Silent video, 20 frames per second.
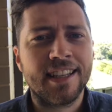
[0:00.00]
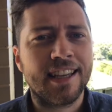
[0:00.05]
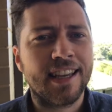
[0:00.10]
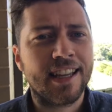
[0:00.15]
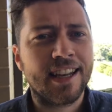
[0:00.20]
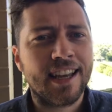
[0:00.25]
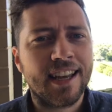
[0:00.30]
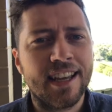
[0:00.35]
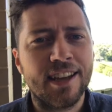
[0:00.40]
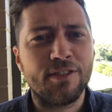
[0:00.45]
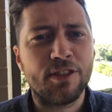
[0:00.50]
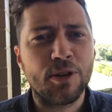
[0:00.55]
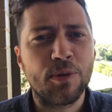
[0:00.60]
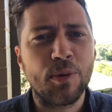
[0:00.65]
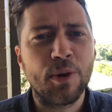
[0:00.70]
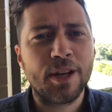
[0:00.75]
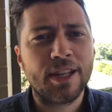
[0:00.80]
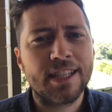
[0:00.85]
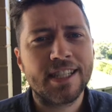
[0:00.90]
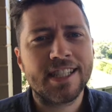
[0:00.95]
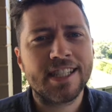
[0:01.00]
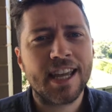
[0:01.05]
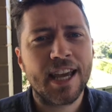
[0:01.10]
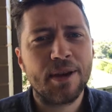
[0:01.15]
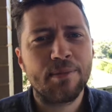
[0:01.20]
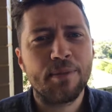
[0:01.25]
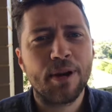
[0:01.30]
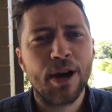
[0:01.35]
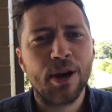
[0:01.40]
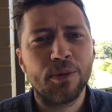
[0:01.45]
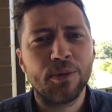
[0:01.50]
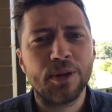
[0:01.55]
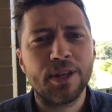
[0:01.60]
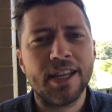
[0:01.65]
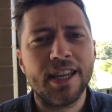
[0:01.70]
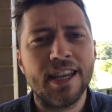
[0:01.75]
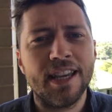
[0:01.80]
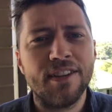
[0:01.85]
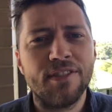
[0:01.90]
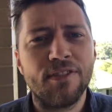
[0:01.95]
G'day everybody, Sam Marwood
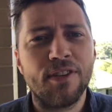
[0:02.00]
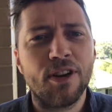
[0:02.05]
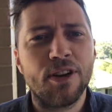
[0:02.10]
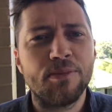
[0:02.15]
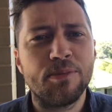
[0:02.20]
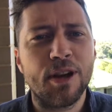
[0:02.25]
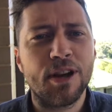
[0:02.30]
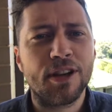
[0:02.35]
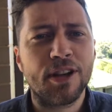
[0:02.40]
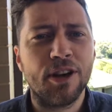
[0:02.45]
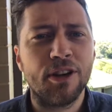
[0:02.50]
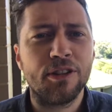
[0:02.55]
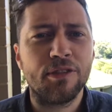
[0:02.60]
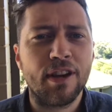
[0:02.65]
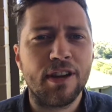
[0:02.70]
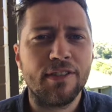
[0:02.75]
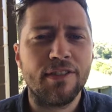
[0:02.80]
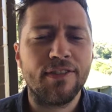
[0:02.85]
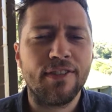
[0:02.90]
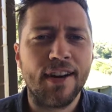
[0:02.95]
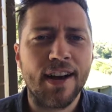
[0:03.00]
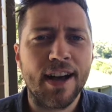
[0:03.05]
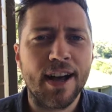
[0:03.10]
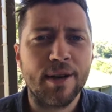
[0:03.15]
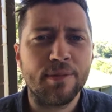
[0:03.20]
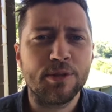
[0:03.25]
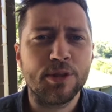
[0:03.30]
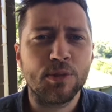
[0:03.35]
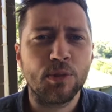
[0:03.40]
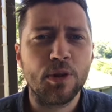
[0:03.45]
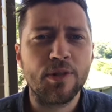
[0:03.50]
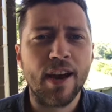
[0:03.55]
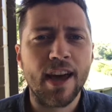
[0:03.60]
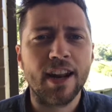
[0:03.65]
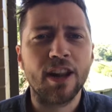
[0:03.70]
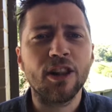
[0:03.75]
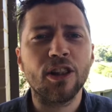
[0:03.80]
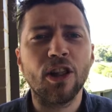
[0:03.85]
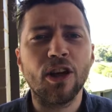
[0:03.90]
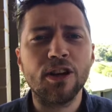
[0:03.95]
here from Cultivate Farms. We've had
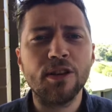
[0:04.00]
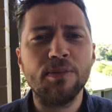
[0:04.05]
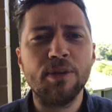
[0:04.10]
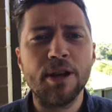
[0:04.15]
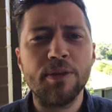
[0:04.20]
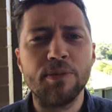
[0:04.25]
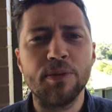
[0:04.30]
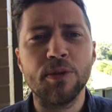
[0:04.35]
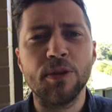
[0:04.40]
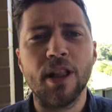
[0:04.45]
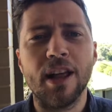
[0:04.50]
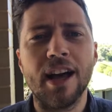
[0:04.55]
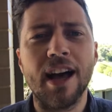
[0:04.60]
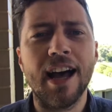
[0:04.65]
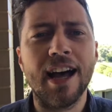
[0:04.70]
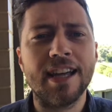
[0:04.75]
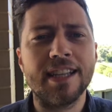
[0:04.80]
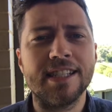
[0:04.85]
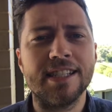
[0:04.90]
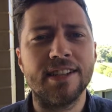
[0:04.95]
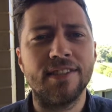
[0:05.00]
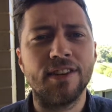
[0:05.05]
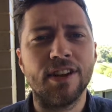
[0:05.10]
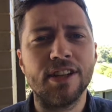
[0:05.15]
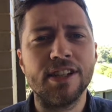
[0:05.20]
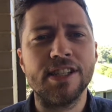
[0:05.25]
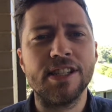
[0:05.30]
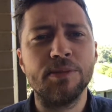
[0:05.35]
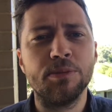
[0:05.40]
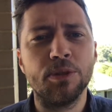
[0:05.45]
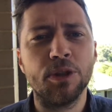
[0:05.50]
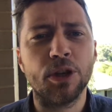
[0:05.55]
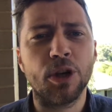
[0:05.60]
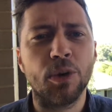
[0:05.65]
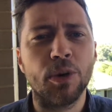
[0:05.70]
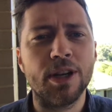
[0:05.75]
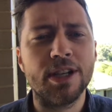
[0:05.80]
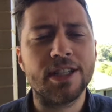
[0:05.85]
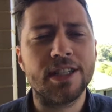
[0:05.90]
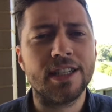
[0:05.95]
a lot of people ask very similar
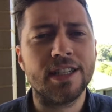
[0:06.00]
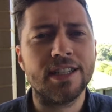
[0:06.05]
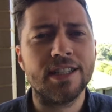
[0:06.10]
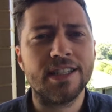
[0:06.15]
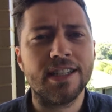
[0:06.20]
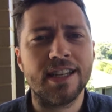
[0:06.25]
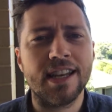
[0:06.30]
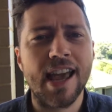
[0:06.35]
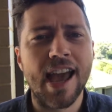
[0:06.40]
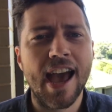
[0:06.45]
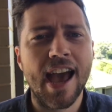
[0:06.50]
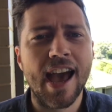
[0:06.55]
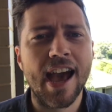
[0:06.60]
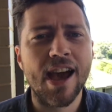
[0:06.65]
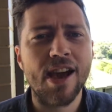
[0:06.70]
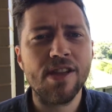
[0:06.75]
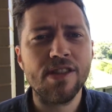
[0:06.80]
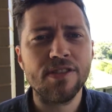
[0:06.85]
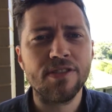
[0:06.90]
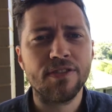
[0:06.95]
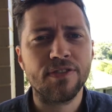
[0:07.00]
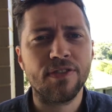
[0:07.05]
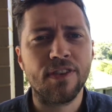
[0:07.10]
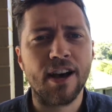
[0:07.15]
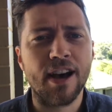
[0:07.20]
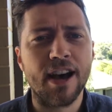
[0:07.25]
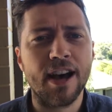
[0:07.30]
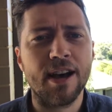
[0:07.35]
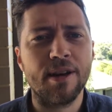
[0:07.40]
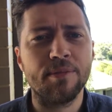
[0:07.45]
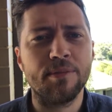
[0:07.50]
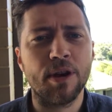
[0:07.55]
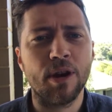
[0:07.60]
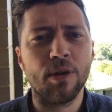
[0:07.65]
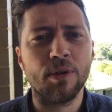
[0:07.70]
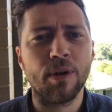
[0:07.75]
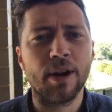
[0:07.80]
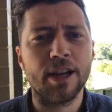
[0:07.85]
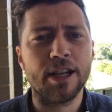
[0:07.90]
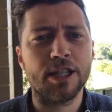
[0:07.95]
questions in how the farm
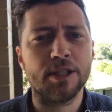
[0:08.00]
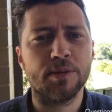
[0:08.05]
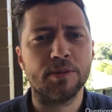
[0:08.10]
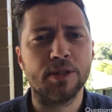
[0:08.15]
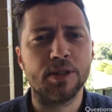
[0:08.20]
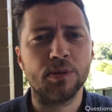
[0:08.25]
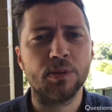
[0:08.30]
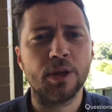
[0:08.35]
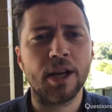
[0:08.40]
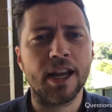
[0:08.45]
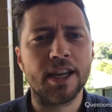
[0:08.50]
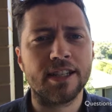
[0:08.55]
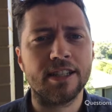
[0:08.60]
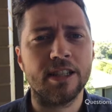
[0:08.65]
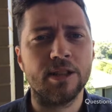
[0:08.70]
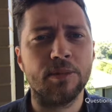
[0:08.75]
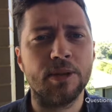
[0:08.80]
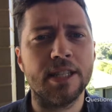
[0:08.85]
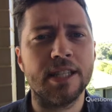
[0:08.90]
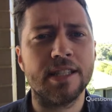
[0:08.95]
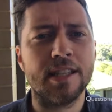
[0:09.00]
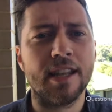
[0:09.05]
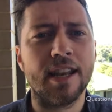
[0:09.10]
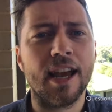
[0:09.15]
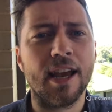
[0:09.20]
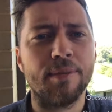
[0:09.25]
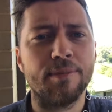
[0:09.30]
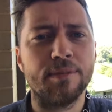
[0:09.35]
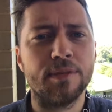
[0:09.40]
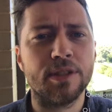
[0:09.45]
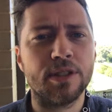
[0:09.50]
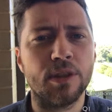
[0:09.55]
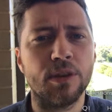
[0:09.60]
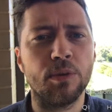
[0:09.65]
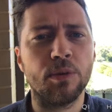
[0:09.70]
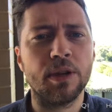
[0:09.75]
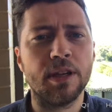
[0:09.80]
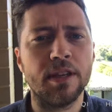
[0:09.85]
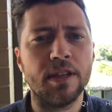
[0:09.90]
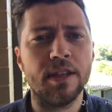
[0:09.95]
arrangements would actually be set up. So
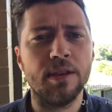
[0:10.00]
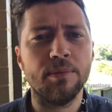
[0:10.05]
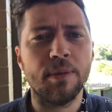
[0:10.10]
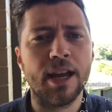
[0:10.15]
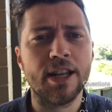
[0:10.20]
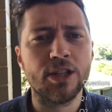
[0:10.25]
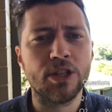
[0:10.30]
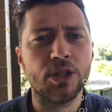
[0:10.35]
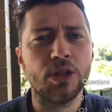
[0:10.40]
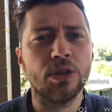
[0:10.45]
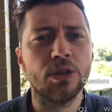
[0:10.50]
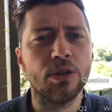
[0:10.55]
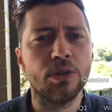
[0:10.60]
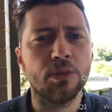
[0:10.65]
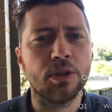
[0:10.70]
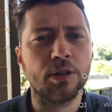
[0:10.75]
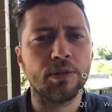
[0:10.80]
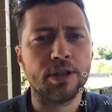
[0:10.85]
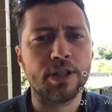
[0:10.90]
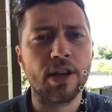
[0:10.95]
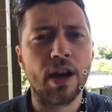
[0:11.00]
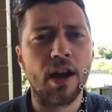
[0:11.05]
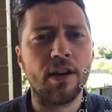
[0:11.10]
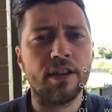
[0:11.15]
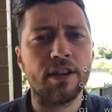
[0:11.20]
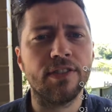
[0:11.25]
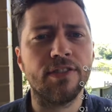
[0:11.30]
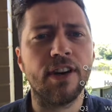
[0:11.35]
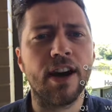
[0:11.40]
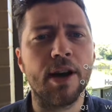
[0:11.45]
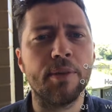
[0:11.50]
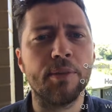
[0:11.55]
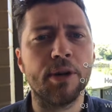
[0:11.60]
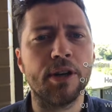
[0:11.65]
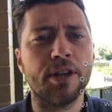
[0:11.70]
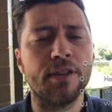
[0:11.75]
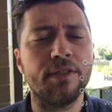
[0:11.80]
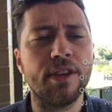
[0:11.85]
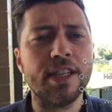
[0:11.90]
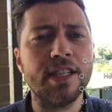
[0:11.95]
we match you with a retiring farmer
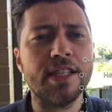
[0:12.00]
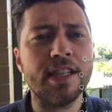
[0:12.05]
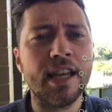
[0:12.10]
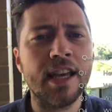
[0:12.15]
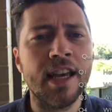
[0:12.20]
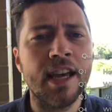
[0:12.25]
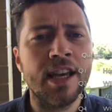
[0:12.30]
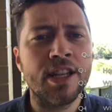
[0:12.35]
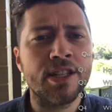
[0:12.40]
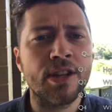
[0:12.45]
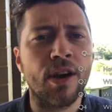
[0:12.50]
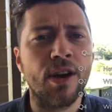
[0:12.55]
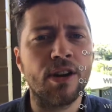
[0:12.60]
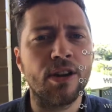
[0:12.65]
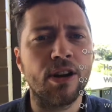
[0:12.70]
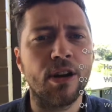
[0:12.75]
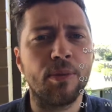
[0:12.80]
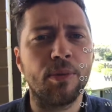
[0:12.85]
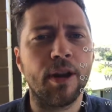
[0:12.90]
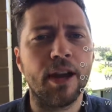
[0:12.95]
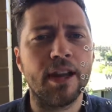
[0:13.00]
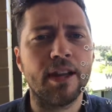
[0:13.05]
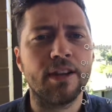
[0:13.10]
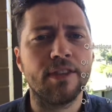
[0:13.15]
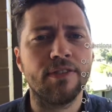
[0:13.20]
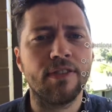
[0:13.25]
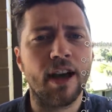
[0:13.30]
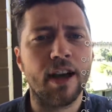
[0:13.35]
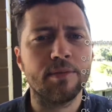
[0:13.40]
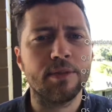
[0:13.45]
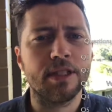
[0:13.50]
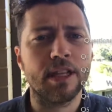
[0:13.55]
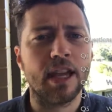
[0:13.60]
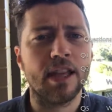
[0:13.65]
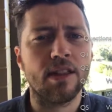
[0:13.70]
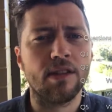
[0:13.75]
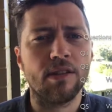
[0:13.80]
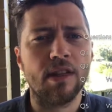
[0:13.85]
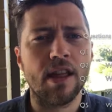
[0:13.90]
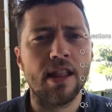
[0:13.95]
and investor to own and operate a farm
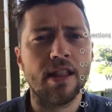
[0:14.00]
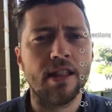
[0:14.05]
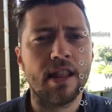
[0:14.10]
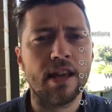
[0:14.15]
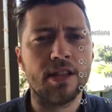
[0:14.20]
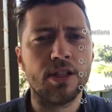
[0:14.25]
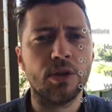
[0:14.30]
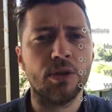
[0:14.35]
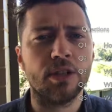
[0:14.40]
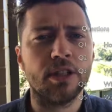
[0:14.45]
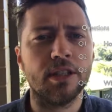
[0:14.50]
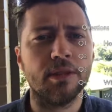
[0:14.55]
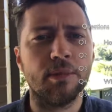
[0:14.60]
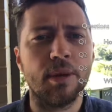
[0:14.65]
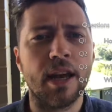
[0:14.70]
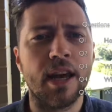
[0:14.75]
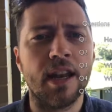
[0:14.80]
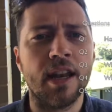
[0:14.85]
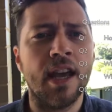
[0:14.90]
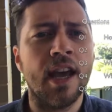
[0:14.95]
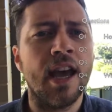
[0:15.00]
together, and they're talking about